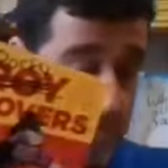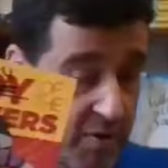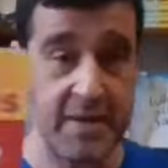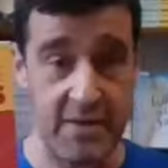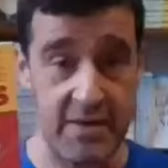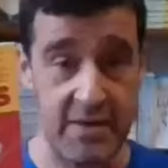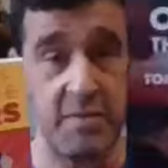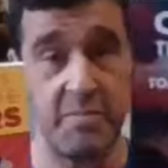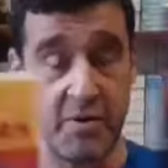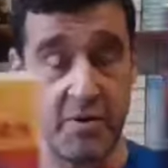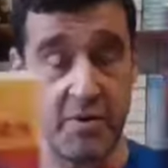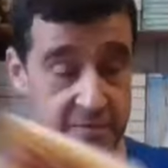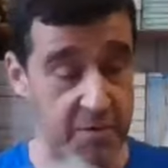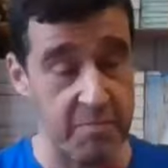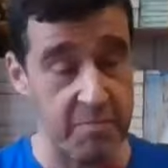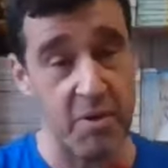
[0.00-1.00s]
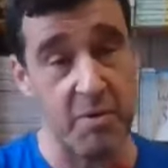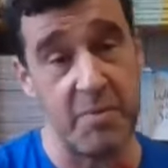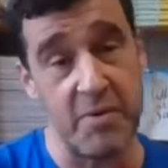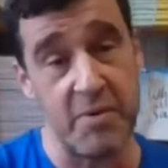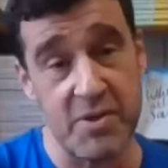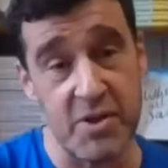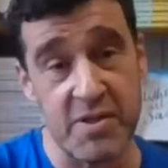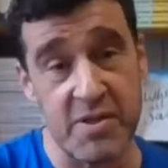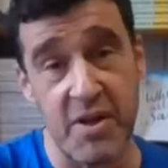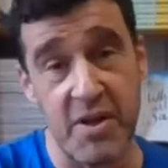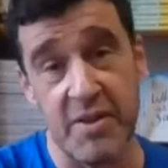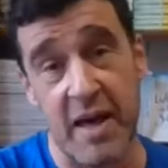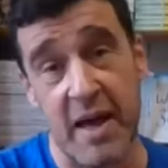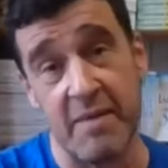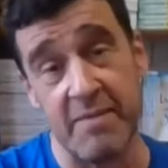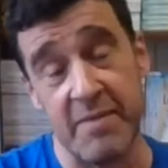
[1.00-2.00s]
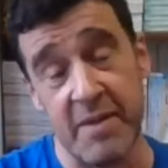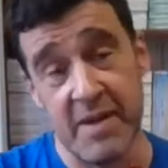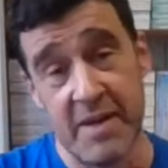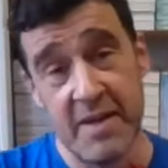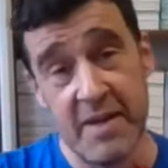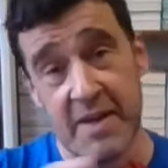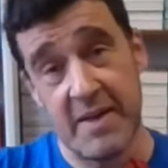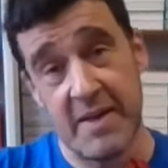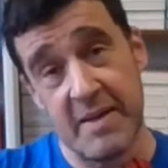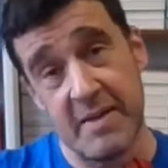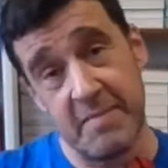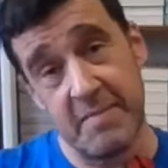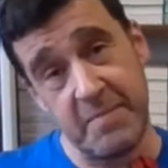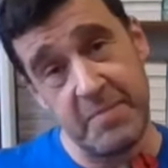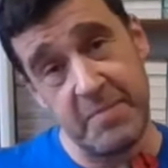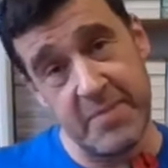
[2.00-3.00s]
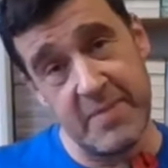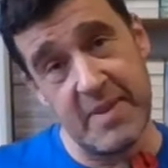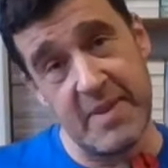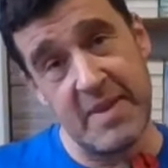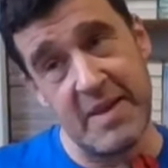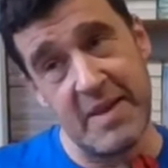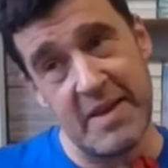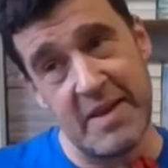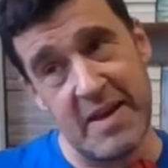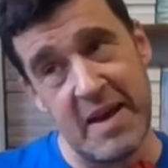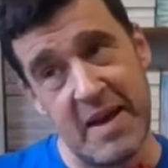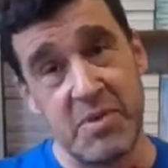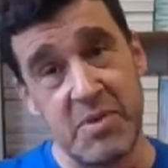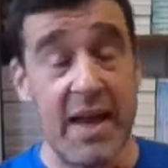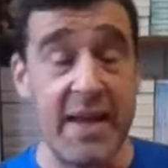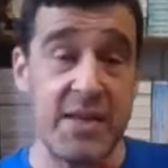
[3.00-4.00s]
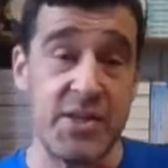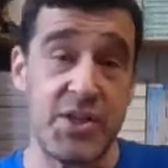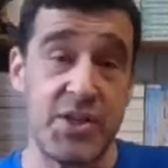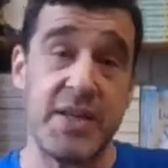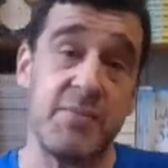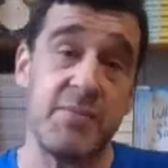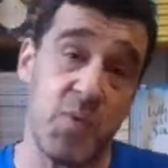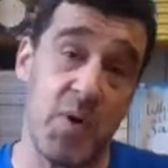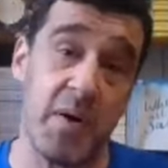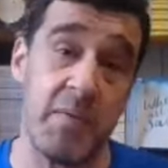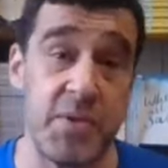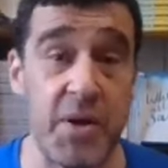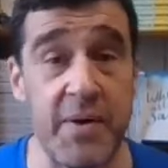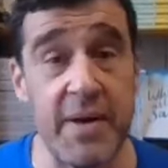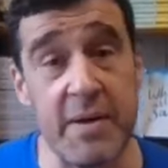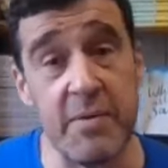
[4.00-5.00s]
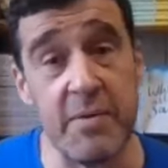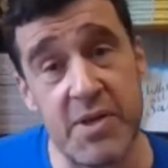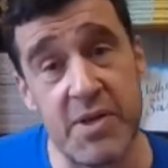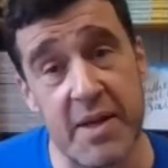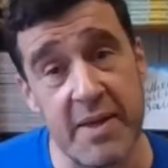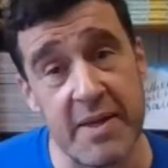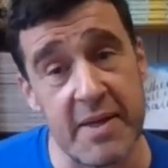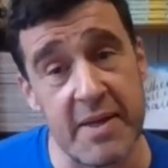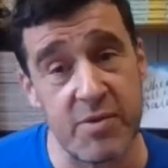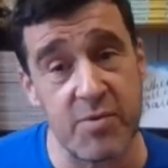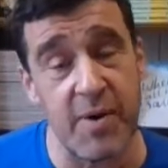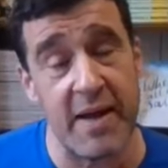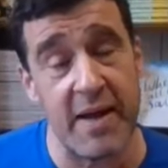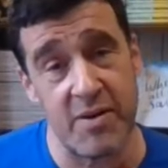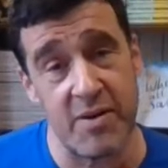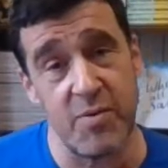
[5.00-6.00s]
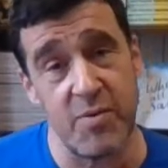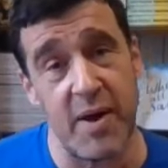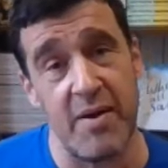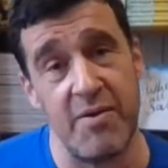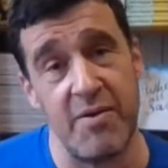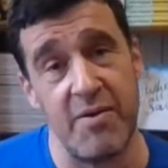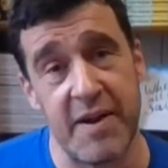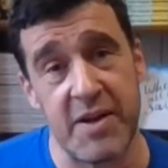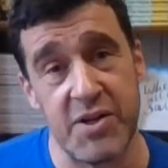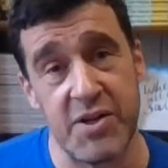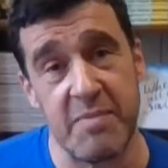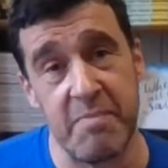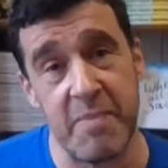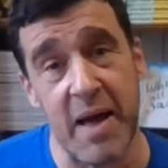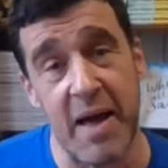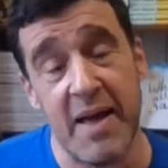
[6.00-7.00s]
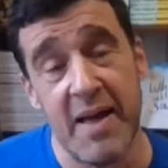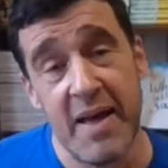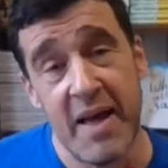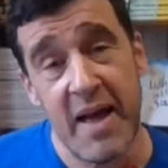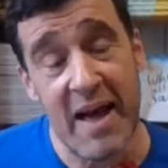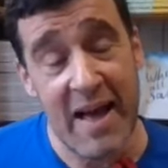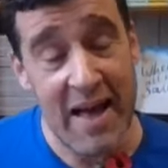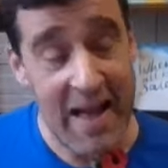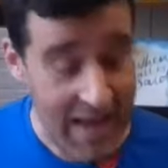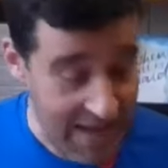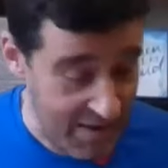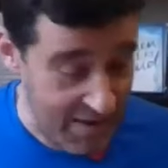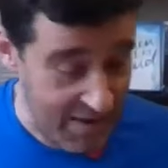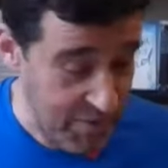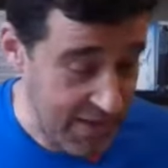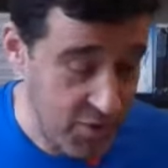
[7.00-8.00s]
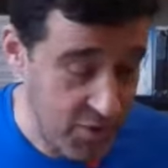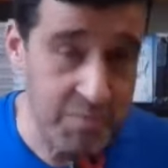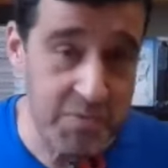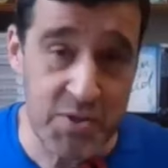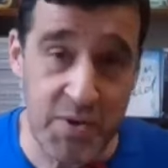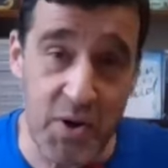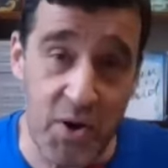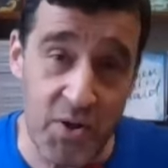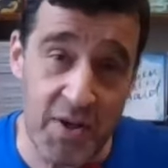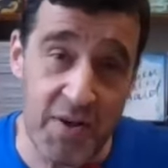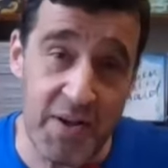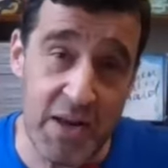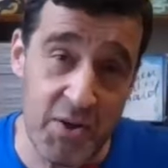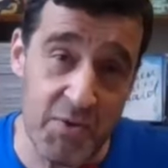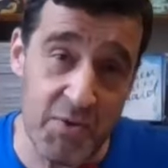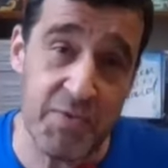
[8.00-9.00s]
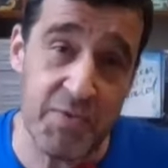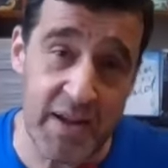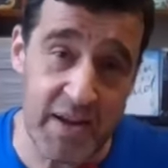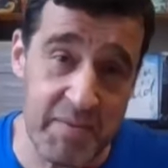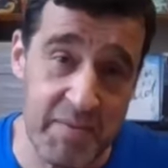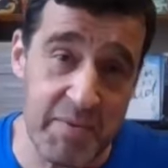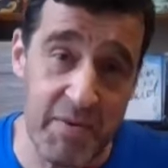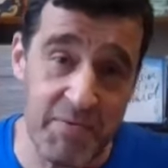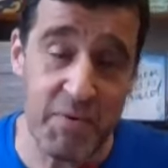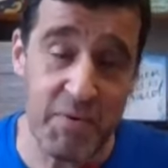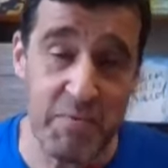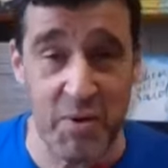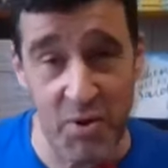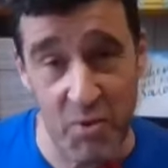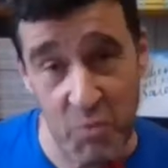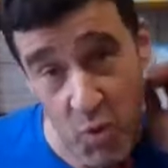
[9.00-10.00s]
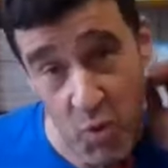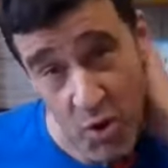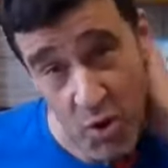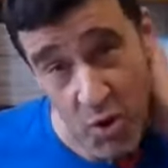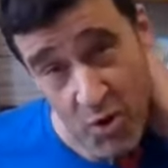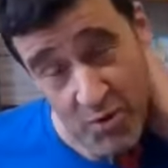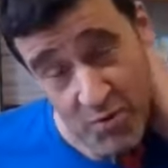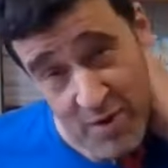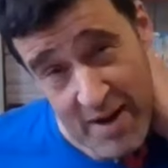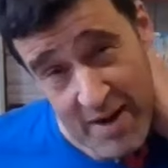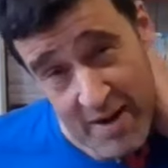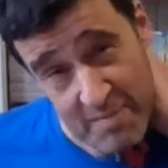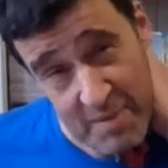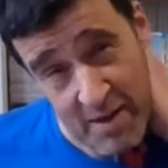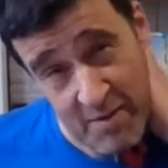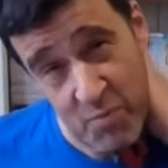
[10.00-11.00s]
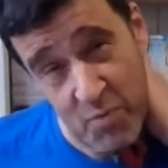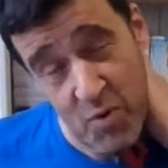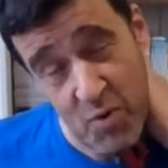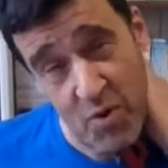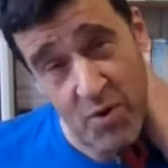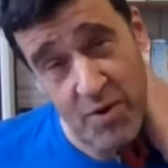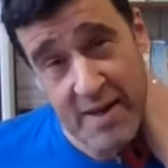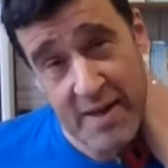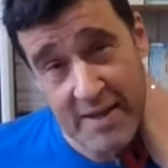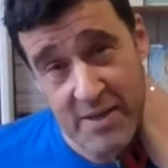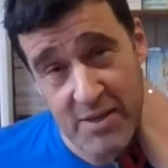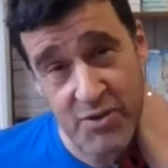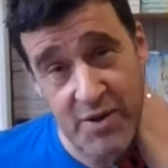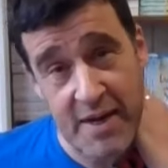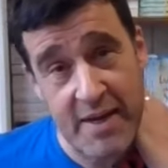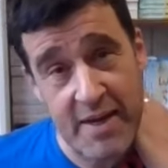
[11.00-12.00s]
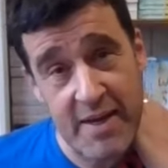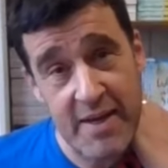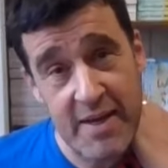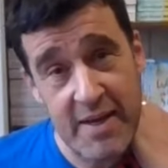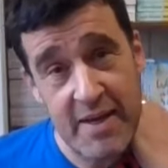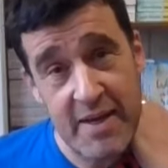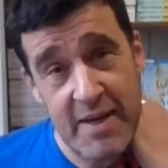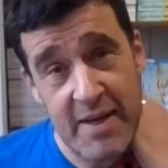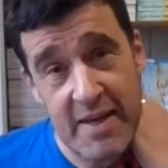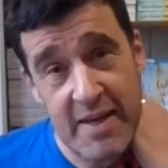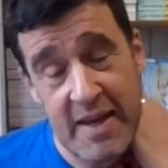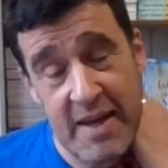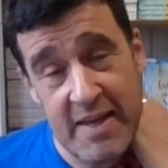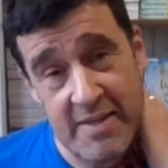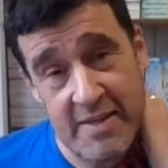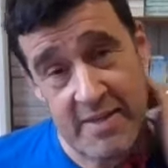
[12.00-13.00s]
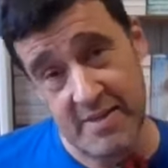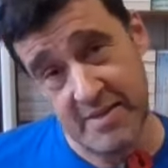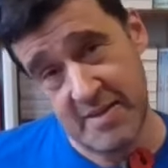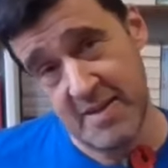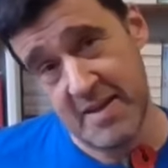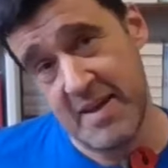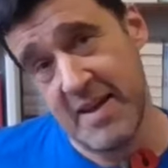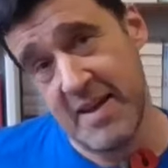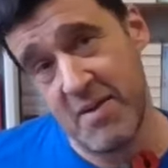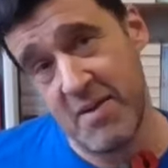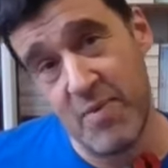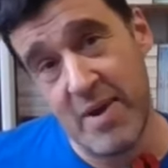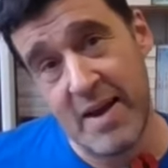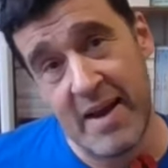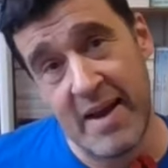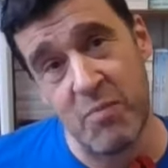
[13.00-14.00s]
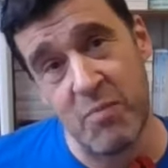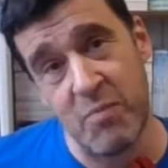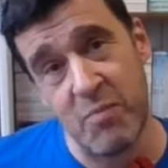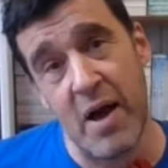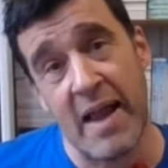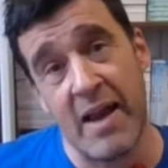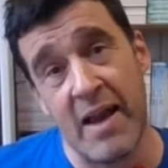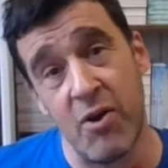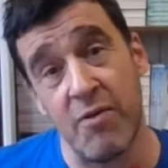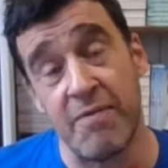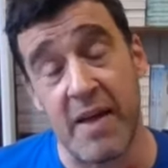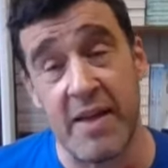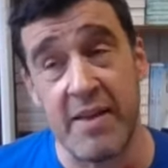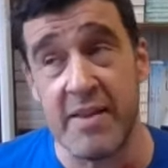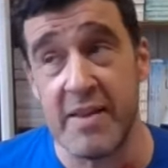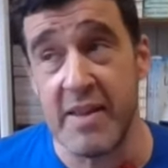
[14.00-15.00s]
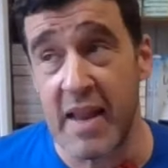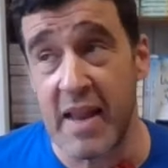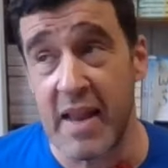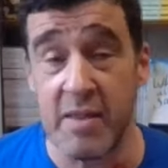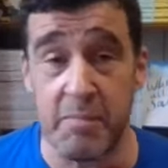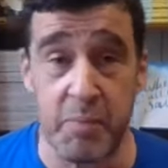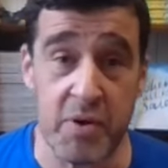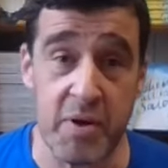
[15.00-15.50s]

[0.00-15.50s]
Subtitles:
football book, history book, football book, just so that I'm changing what I'm doing, which I think is quite refreshing. But when it comes to it, although I love writing about football, writing about war and history is really what I love. And like the